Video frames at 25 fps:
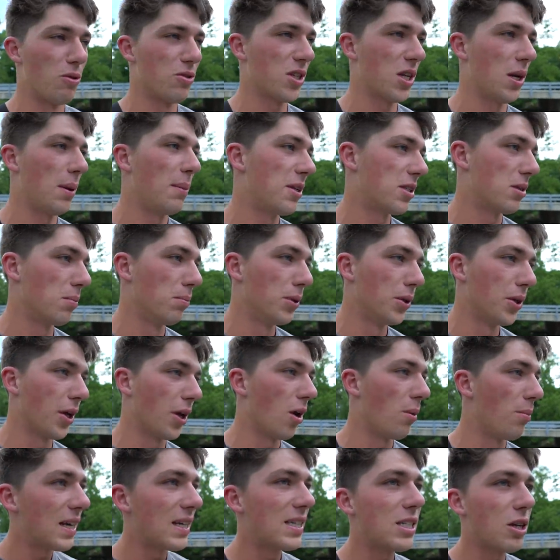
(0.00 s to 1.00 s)
there was gonna be some
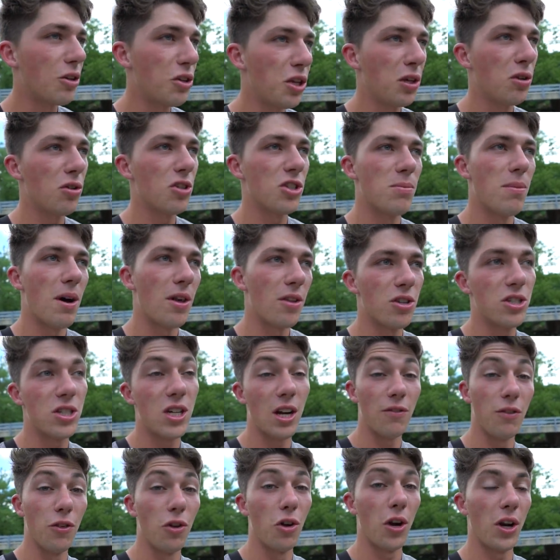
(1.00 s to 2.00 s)
bluegill. I still think there's some other
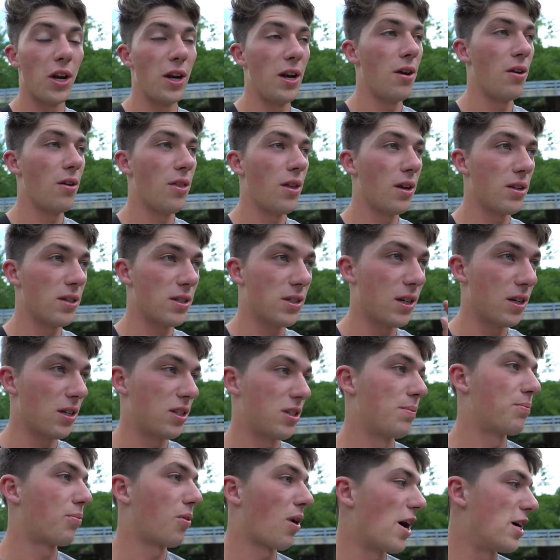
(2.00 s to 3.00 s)
stuff lurking here that is gonna
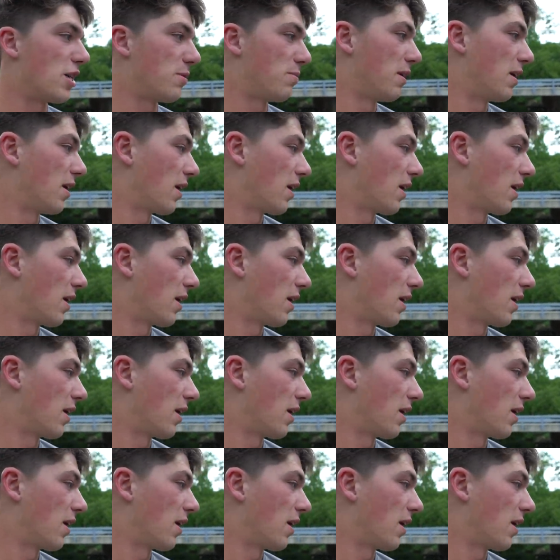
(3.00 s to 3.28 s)
surprise me